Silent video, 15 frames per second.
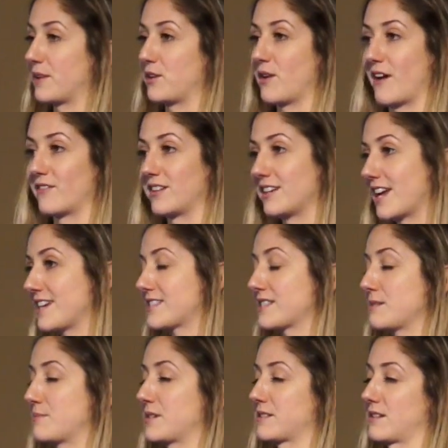And you have a
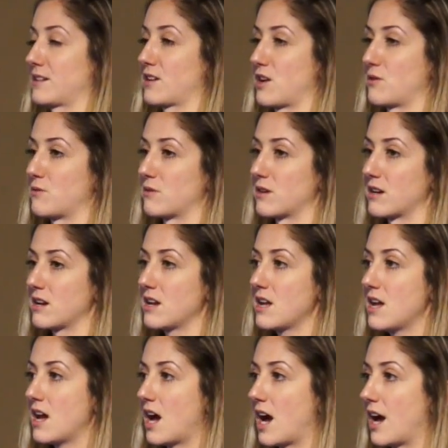nicely built-in cohort.
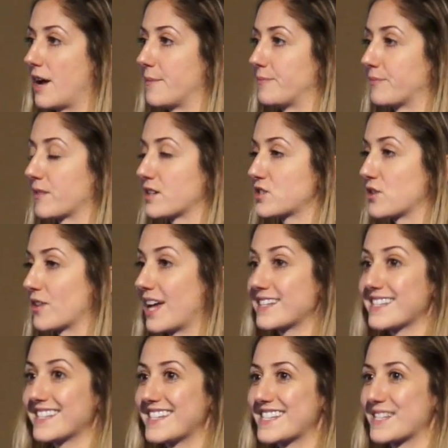Um, so
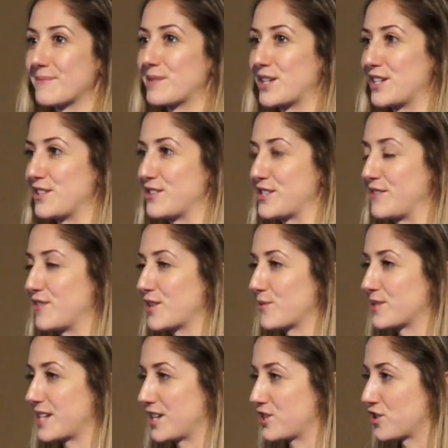that's at least some good news. Even though
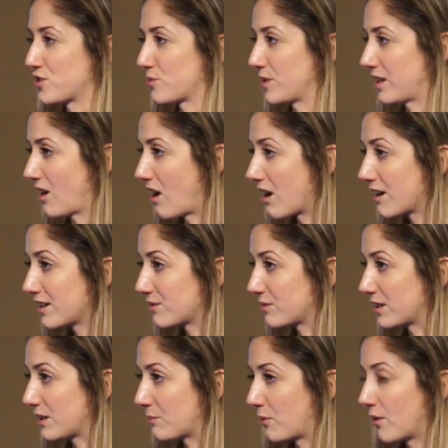retention is really hard and
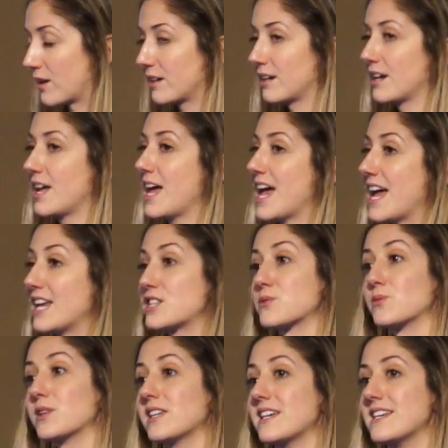really important, it's
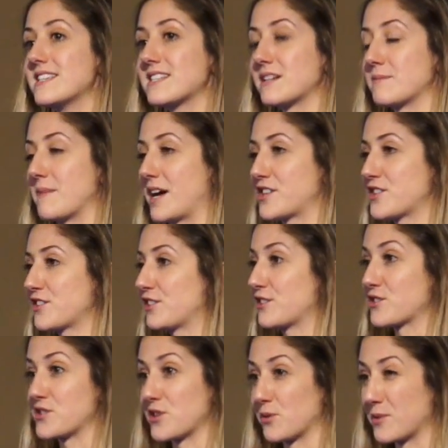really easy to measure, and
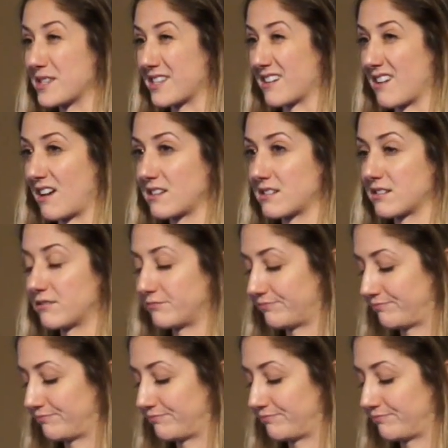there's no reason not to.